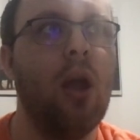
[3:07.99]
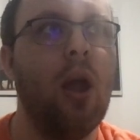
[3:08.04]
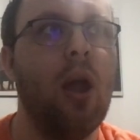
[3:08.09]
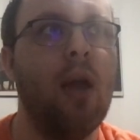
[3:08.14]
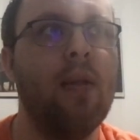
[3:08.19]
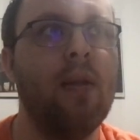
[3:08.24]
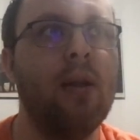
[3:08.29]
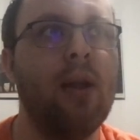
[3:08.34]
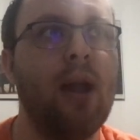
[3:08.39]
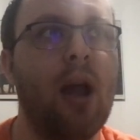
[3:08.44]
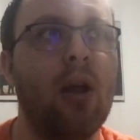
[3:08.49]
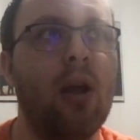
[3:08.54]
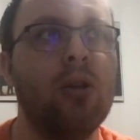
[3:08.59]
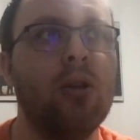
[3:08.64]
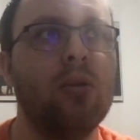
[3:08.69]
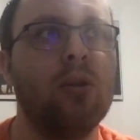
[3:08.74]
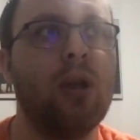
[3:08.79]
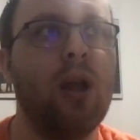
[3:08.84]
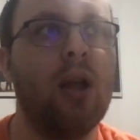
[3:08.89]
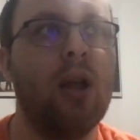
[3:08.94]
And then how
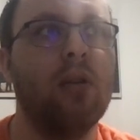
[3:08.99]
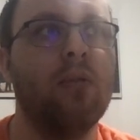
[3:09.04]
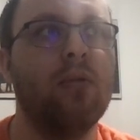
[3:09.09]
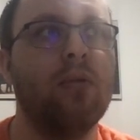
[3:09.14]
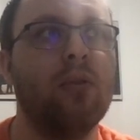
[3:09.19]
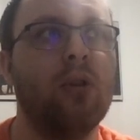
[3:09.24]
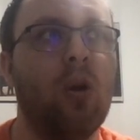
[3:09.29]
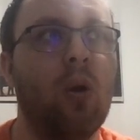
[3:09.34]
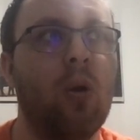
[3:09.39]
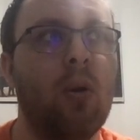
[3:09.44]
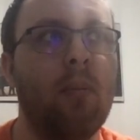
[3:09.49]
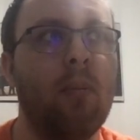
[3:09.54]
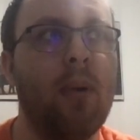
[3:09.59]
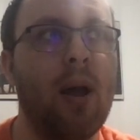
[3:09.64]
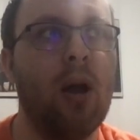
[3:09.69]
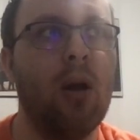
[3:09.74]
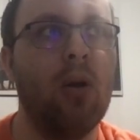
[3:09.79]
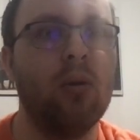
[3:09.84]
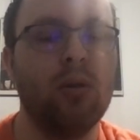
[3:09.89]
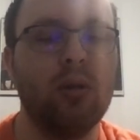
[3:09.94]
you'd kind of go
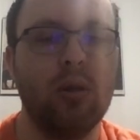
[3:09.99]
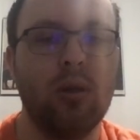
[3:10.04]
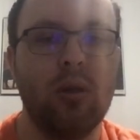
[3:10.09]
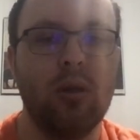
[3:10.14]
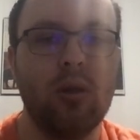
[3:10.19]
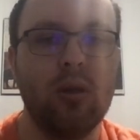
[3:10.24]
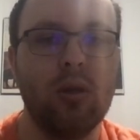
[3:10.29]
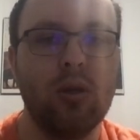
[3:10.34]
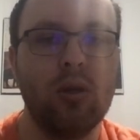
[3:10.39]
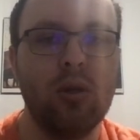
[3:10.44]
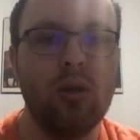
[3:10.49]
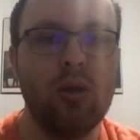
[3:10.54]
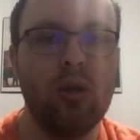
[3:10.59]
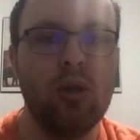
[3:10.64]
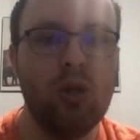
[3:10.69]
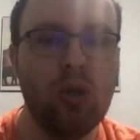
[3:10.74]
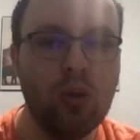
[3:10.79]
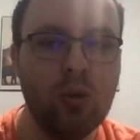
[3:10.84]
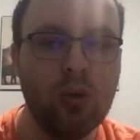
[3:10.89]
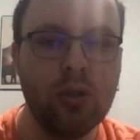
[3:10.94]
about
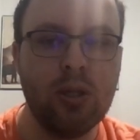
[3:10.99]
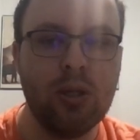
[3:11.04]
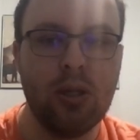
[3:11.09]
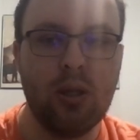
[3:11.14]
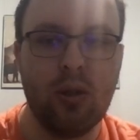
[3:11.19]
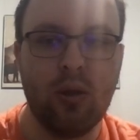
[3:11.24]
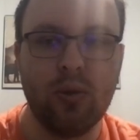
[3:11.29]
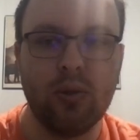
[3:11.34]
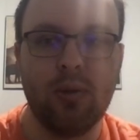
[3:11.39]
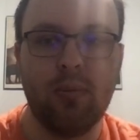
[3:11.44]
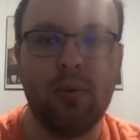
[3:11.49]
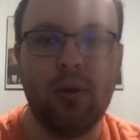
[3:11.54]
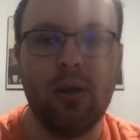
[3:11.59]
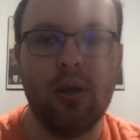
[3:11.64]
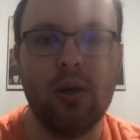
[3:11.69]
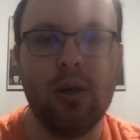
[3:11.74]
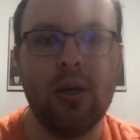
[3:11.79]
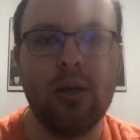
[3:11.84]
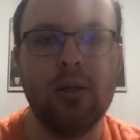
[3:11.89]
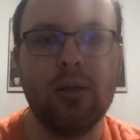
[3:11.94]
using those
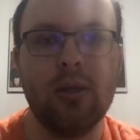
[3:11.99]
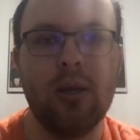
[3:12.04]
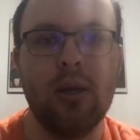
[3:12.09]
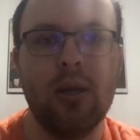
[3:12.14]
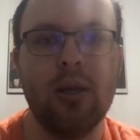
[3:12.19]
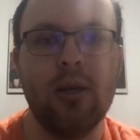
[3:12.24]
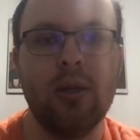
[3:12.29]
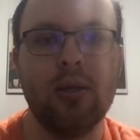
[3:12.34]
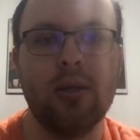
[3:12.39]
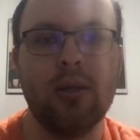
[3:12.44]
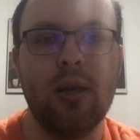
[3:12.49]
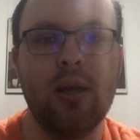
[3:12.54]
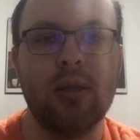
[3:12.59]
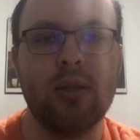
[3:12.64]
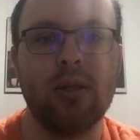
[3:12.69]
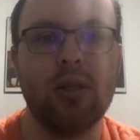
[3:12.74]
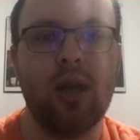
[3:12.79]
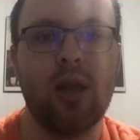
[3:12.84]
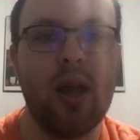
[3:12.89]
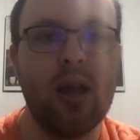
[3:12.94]
abilities is, it's
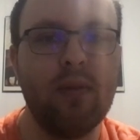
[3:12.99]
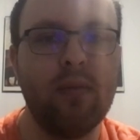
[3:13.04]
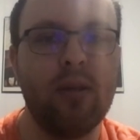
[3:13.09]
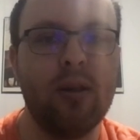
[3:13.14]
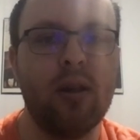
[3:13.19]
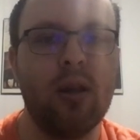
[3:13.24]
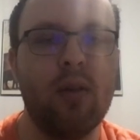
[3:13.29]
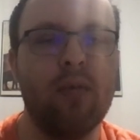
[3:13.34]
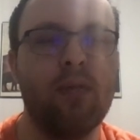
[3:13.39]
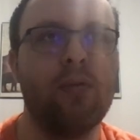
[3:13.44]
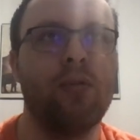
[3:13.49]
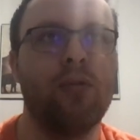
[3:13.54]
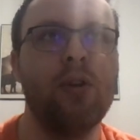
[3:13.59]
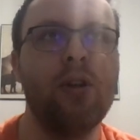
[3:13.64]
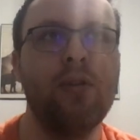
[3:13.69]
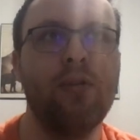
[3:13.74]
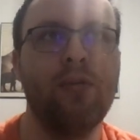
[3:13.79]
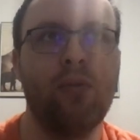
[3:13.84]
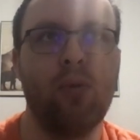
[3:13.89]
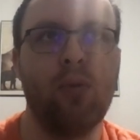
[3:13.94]
kind of like a
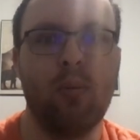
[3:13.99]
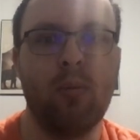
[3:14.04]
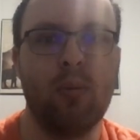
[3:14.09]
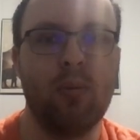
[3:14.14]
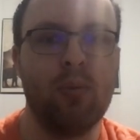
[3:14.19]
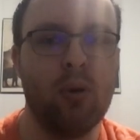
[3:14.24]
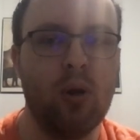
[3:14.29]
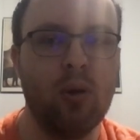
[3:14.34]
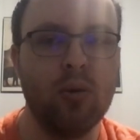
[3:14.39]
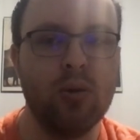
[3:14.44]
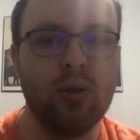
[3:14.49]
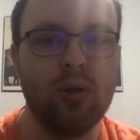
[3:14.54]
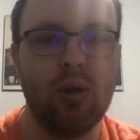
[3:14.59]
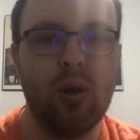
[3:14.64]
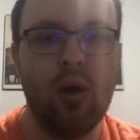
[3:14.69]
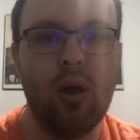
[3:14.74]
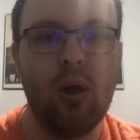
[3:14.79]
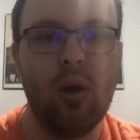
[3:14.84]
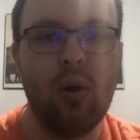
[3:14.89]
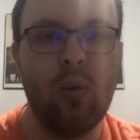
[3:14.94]
free-form approach,
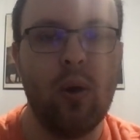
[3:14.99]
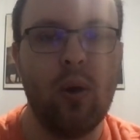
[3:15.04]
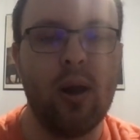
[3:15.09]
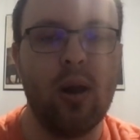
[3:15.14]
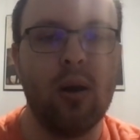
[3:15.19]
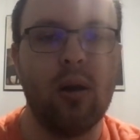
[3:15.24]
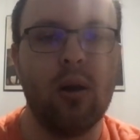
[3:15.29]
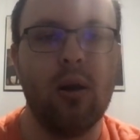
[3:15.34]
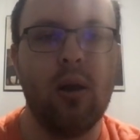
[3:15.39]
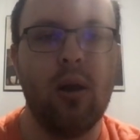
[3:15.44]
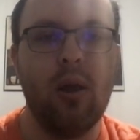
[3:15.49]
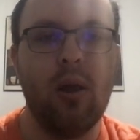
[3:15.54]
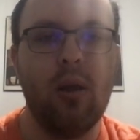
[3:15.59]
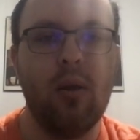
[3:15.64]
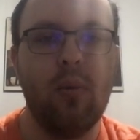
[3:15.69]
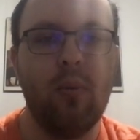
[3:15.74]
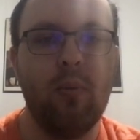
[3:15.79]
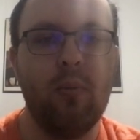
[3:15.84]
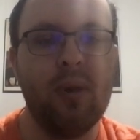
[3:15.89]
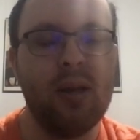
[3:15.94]
where
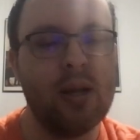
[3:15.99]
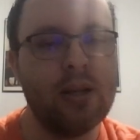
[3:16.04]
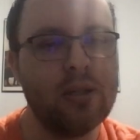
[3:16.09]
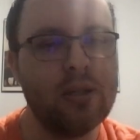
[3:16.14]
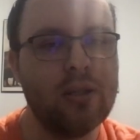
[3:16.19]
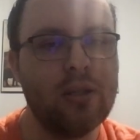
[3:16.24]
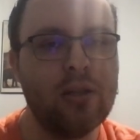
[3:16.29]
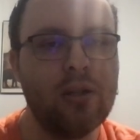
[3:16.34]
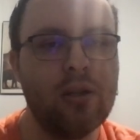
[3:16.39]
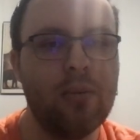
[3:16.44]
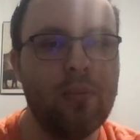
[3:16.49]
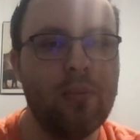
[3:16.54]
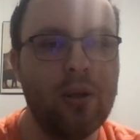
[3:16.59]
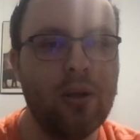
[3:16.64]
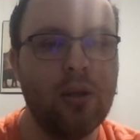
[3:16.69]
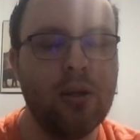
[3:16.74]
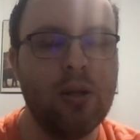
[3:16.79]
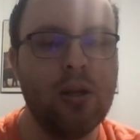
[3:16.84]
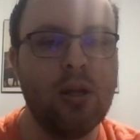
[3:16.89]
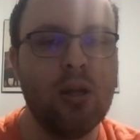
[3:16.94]
because it's an
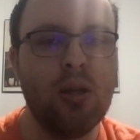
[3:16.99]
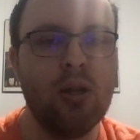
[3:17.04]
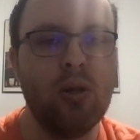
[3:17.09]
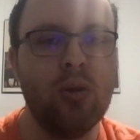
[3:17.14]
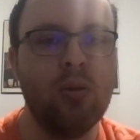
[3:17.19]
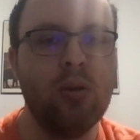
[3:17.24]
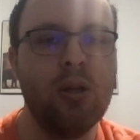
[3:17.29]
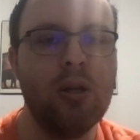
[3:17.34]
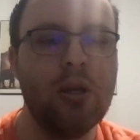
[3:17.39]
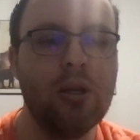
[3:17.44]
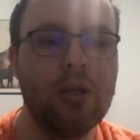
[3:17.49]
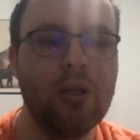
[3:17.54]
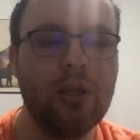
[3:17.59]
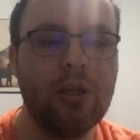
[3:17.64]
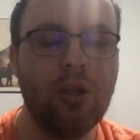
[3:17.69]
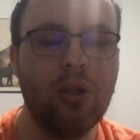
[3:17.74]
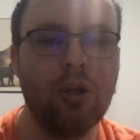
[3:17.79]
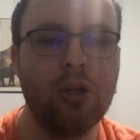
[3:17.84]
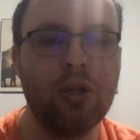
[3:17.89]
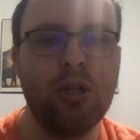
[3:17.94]
ability, you need to
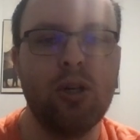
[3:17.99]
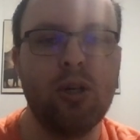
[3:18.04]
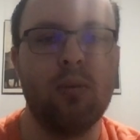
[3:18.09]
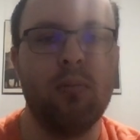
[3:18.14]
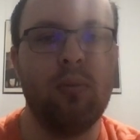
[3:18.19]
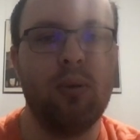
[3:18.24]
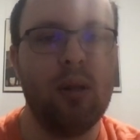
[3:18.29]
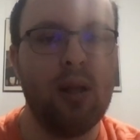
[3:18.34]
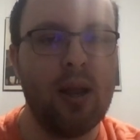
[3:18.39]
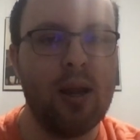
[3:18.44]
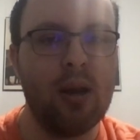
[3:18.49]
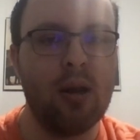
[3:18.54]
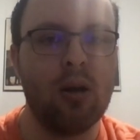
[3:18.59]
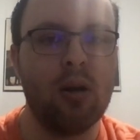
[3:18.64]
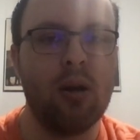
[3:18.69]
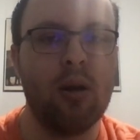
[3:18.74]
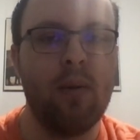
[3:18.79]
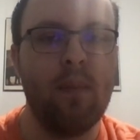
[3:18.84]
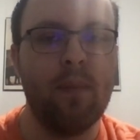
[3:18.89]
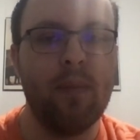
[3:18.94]
look to your
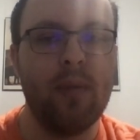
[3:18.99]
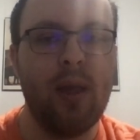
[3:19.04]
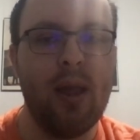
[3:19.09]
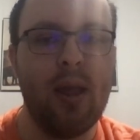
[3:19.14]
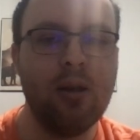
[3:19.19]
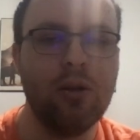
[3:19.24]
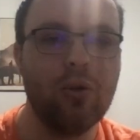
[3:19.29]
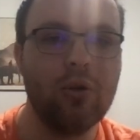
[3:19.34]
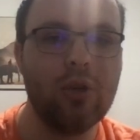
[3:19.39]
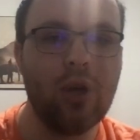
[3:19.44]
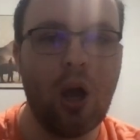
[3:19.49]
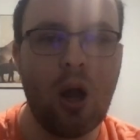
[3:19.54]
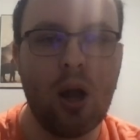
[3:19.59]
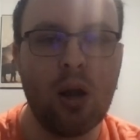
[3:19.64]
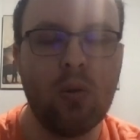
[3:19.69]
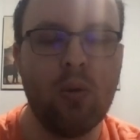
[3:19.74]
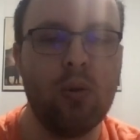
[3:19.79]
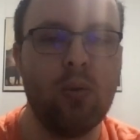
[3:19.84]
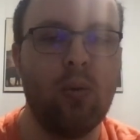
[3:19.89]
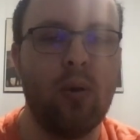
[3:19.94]
player and
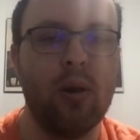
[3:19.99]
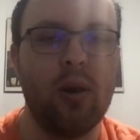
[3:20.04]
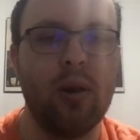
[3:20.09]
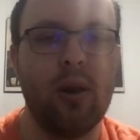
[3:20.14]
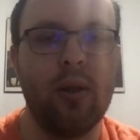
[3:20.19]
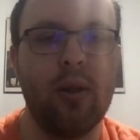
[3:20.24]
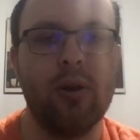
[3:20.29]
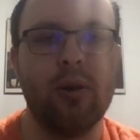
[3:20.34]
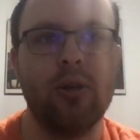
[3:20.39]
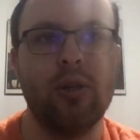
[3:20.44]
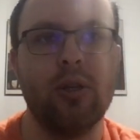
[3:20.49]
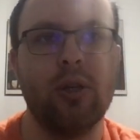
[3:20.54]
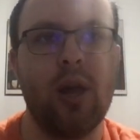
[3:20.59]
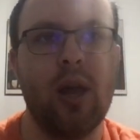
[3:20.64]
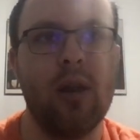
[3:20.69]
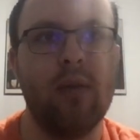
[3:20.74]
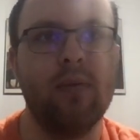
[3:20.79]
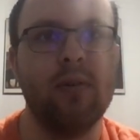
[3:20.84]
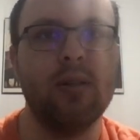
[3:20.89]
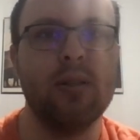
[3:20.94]
talk with one another to kind
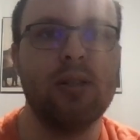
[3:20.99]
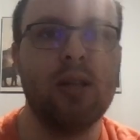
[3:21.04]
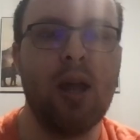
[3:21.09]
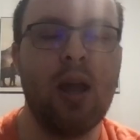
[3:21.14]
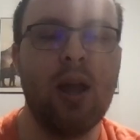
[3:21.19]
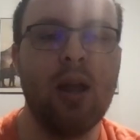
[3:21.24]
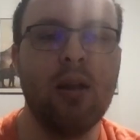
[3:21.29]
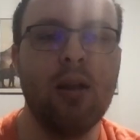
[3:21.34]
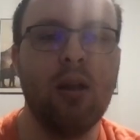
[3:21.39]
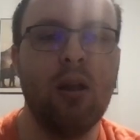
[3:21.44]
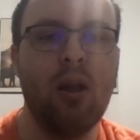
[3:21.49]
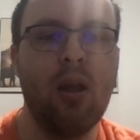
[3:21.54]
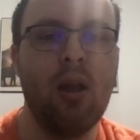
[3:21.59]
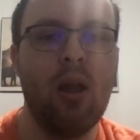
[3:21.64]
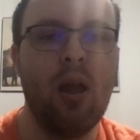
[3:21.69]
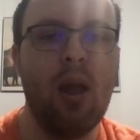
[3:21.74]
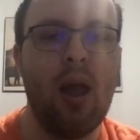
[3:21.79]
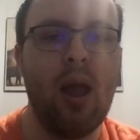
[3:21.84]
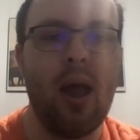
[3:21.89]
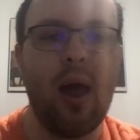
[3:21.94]
of decide,
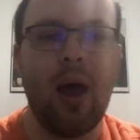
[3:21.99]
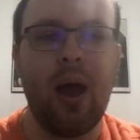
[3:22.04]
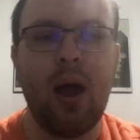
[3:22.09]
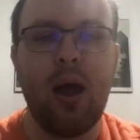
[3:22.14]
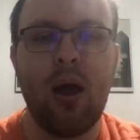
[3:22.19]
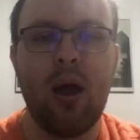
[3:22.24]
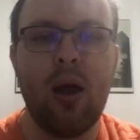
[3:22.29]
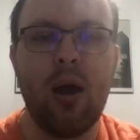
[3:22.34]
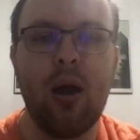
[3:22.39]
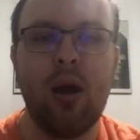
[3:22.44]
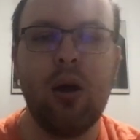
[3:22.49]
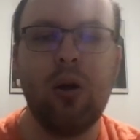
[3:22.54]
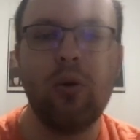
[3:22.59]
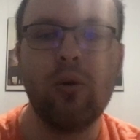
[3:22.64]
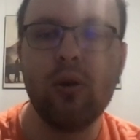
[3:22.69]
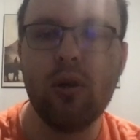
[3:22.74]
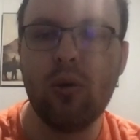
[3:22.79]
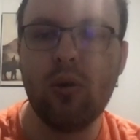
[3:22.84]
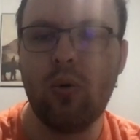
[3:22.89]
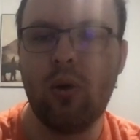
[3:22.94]
how
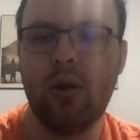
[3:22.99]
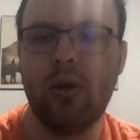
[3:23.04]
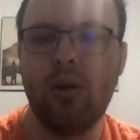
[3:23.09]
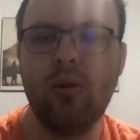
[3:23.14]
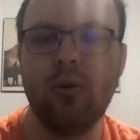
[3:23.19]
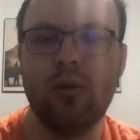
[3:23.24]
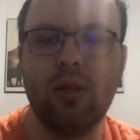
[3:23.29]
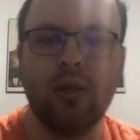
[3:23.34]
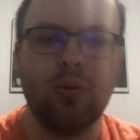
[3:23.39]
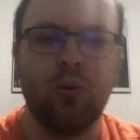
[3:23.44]
do you want to use this?